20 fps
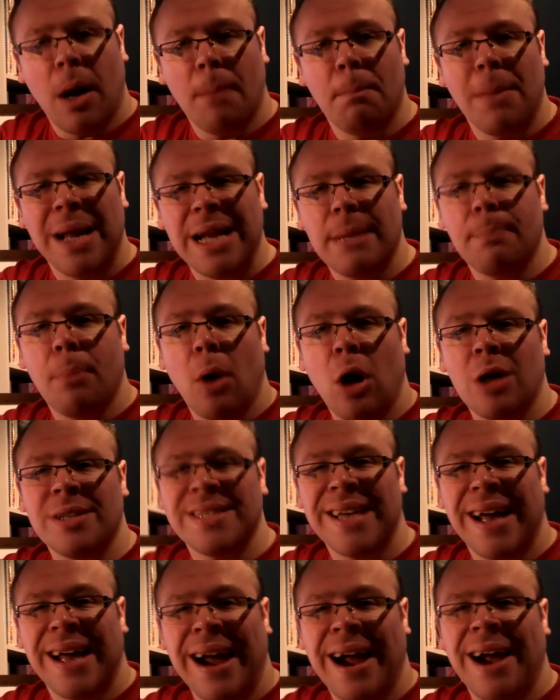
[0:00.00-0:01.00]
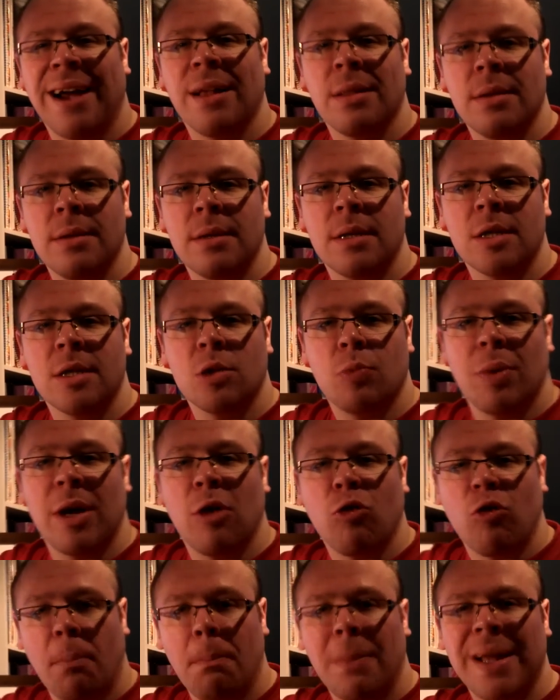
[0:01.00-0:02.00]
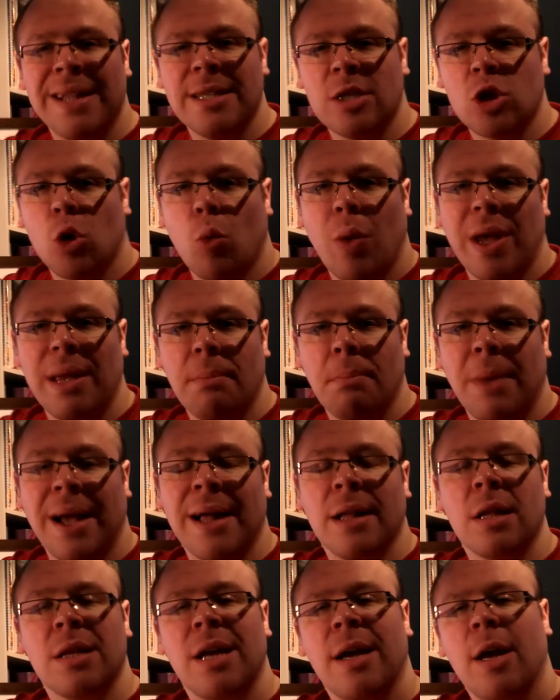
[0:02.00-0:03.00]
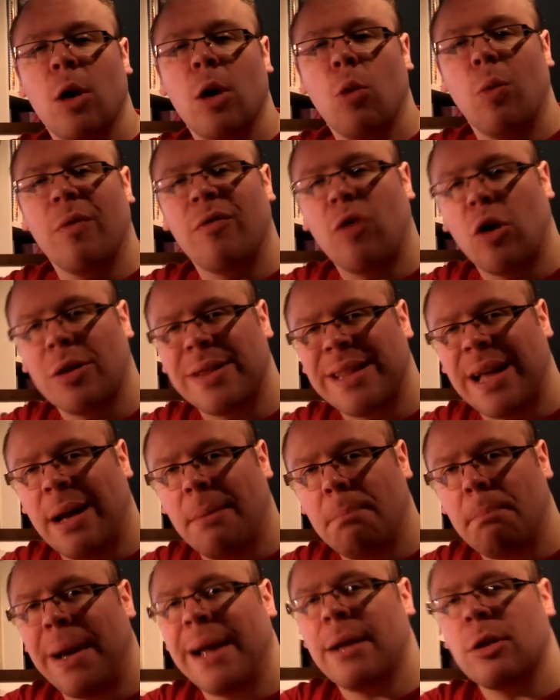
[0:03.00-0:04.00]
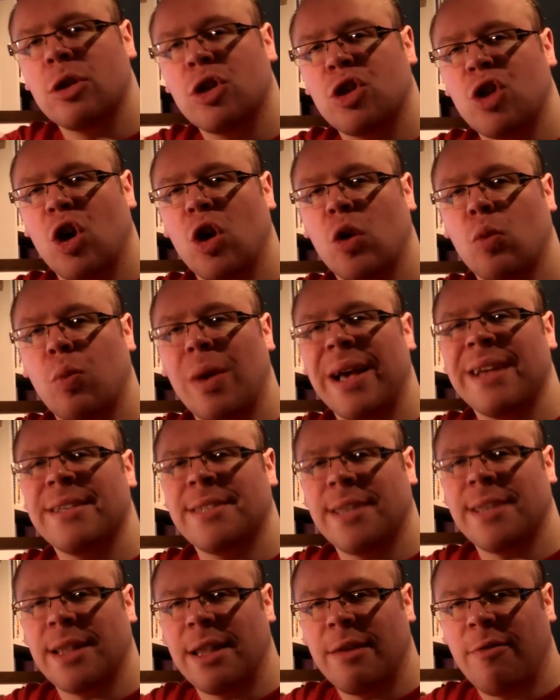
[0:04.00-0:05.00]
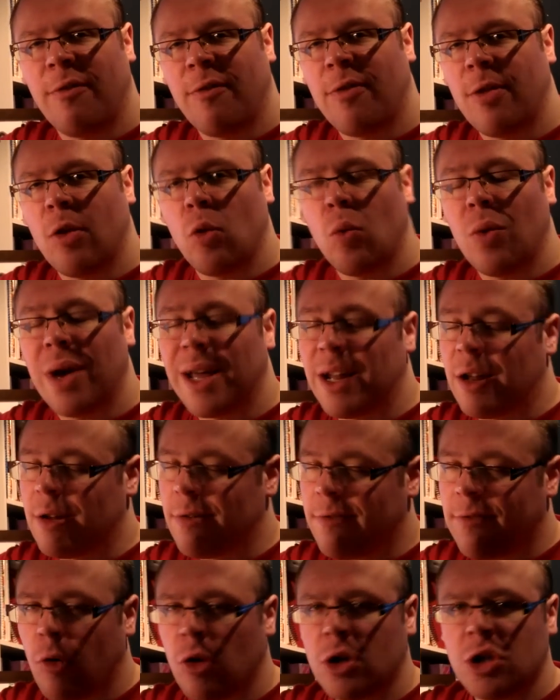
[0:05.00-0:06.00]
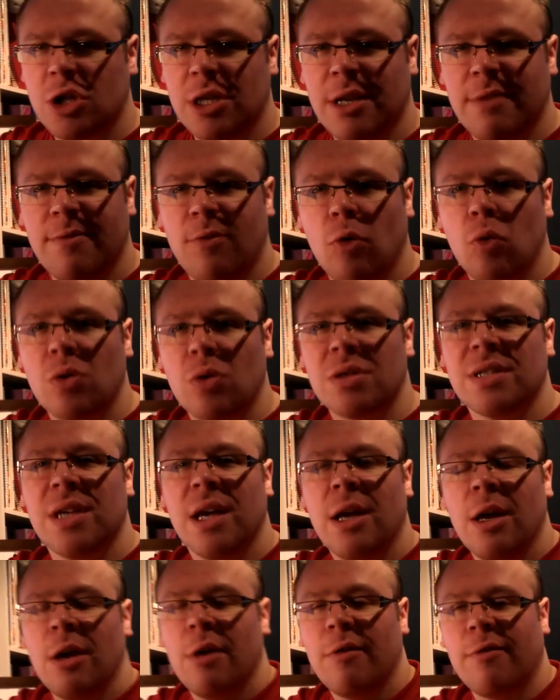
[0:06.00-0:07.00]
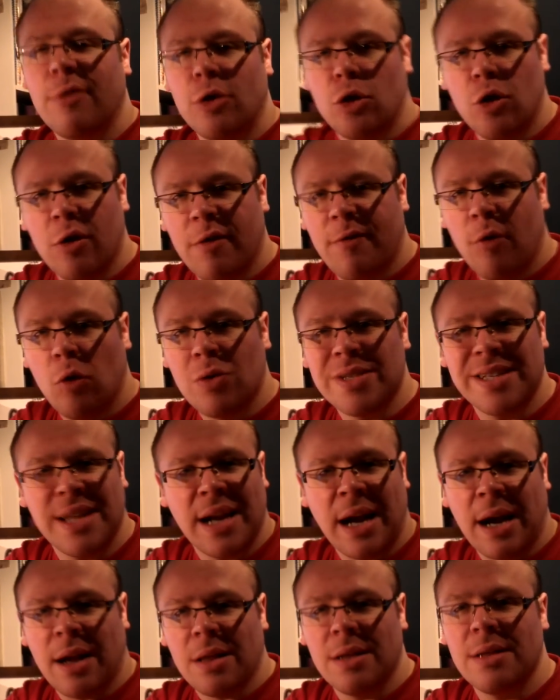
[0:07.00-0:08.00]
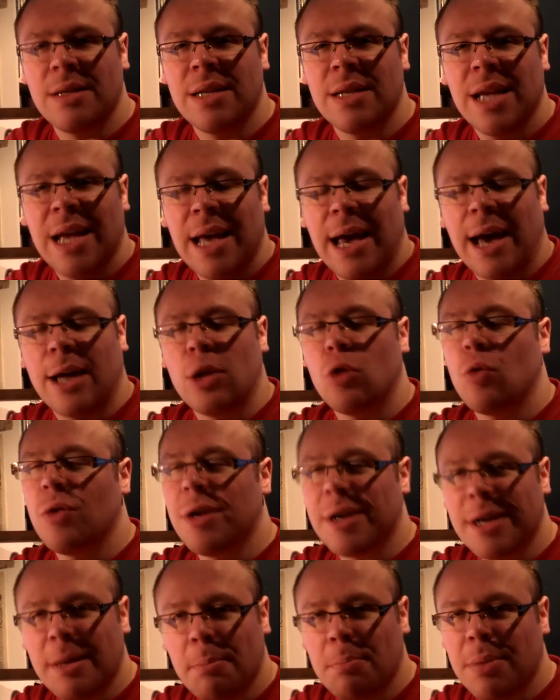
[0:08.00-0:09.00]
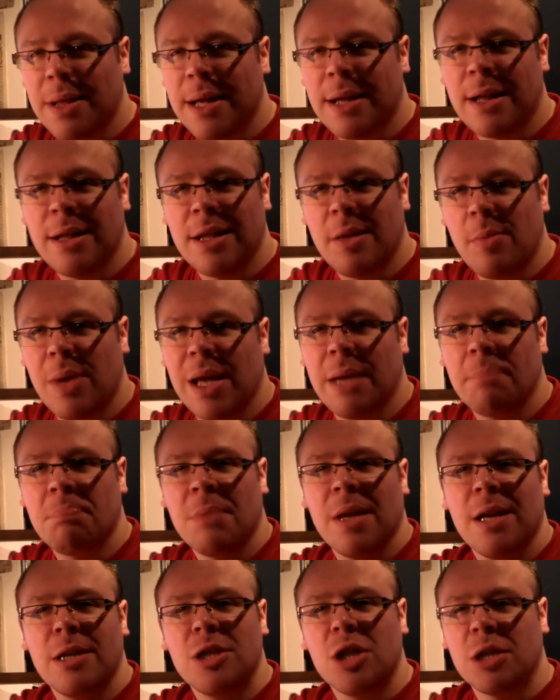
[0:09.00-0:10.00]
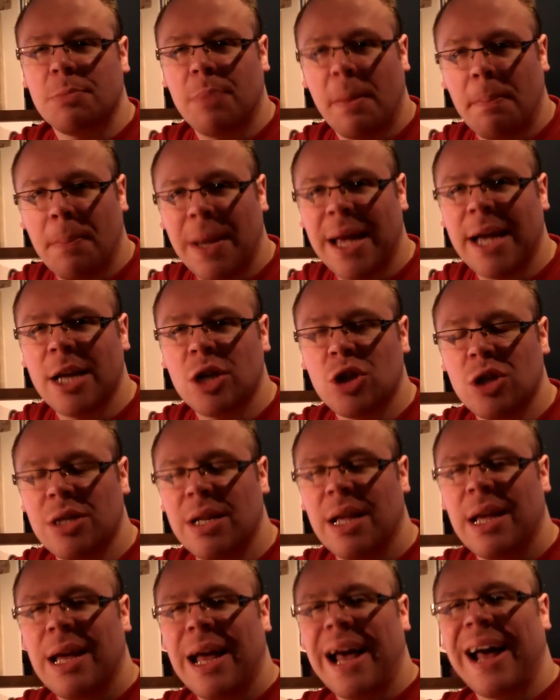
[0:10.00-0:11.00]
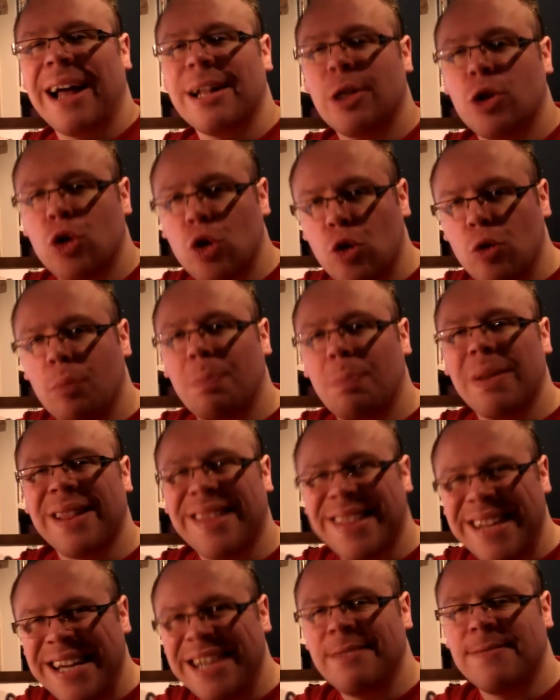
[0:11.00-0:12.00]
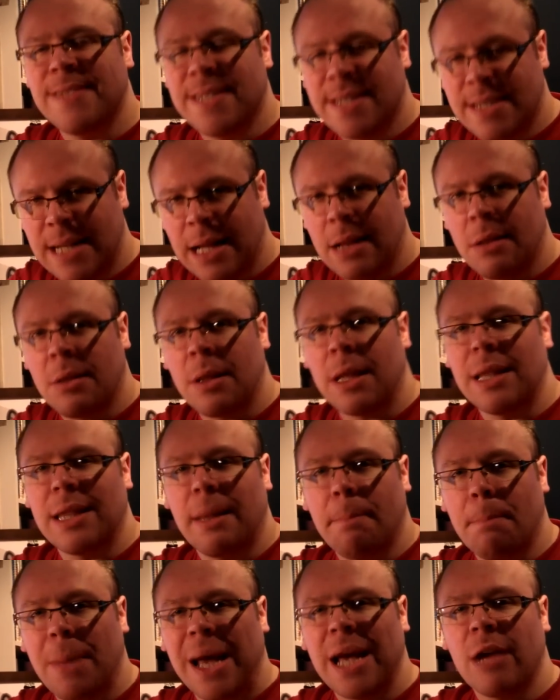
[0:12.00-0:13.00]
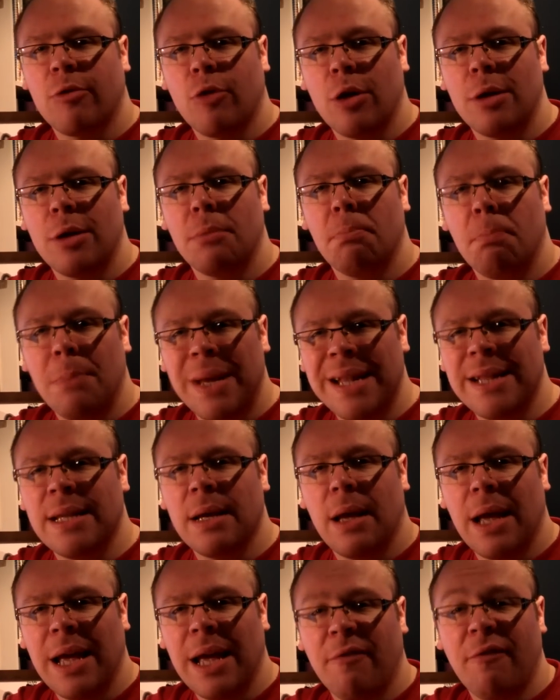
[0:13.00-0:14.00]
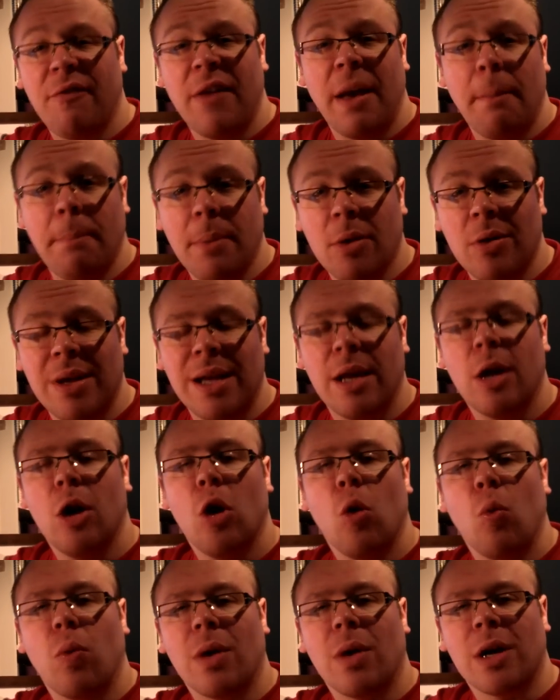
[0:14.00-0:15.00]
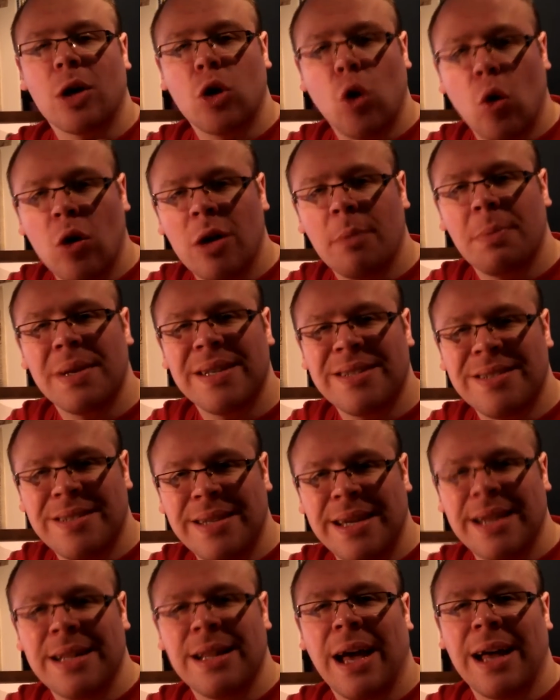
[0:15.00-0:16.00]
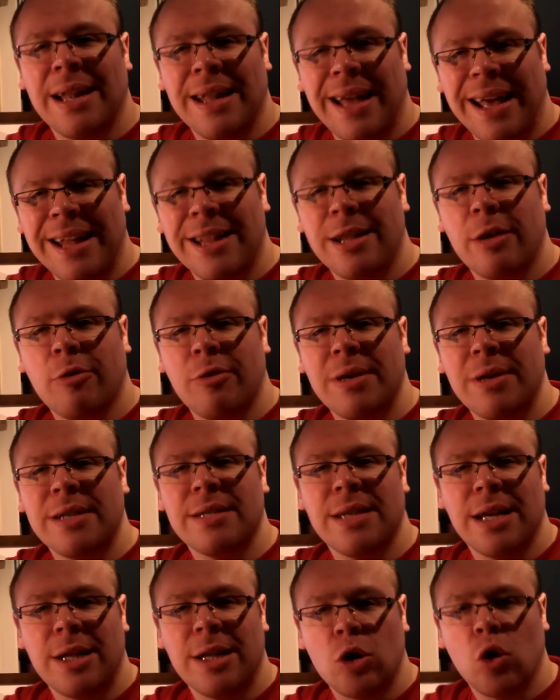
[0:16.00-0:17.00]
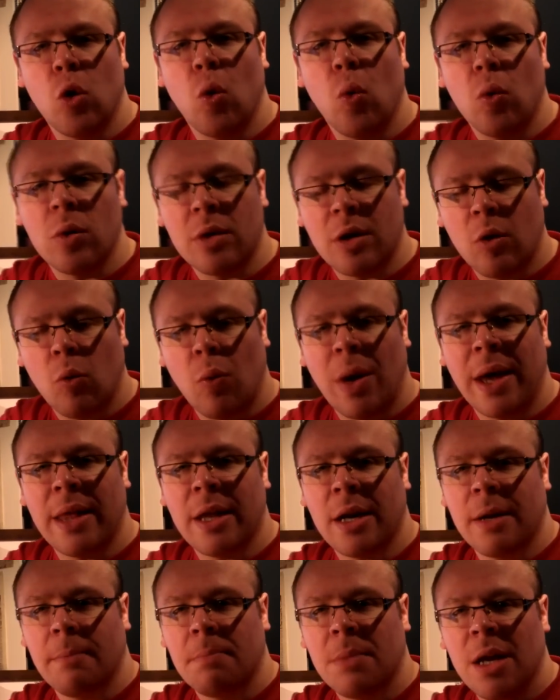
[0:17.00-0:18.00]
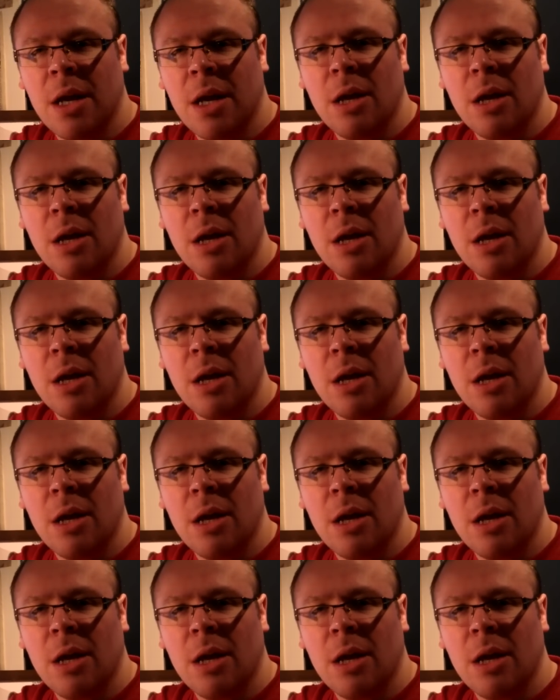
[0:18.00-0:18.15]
Many parts of Ireland as well remains quite mild. We've got that mild southwesterly flow. And unfortunately, folks, for you folks in Ireland, I know you're complaining to me, just be patient. I do believe still that by around mid-February, we're going to be seeing an increase in colder weather.